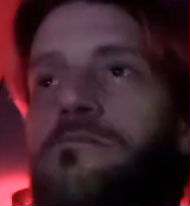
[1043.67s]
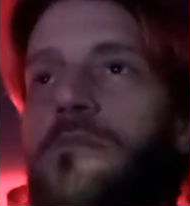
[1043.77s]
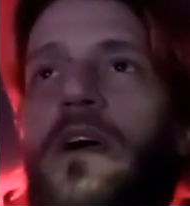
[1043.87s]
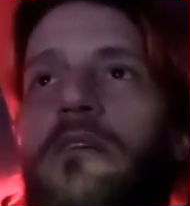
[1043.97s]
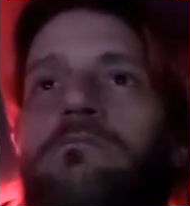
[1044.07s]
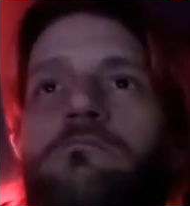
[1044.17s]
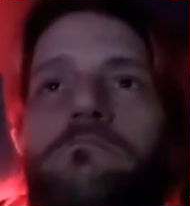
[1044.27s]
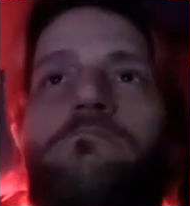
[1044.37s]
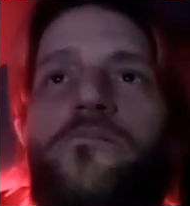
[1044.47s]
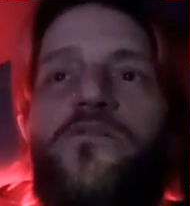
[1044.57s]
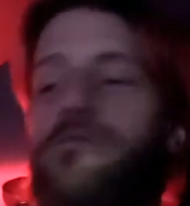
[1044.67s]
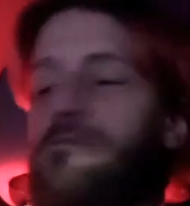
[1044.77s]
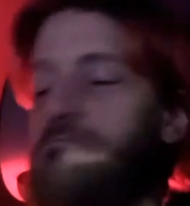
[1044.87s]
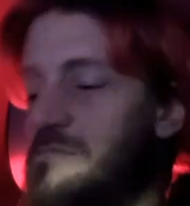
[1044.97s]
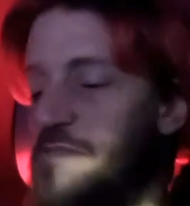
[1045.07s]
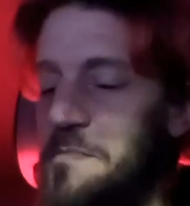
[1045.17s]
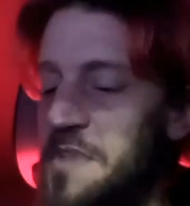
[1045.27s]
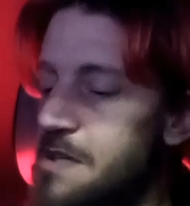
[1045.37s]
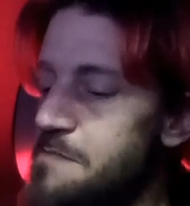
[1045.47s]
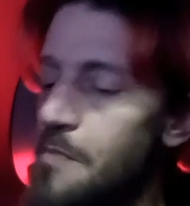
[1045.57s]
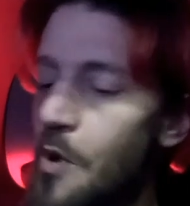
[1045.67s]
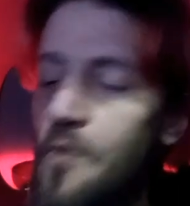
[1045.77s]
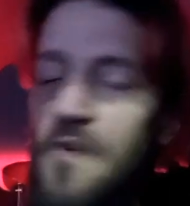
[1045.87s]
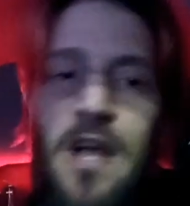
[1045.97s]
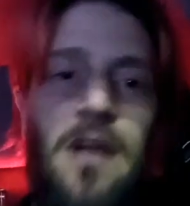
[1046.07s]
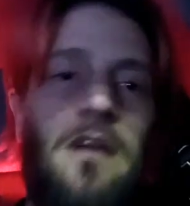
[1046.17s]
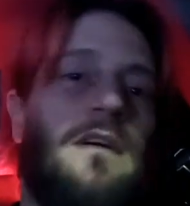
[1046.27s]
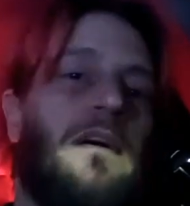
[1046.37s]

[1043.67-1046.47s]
like, something is moving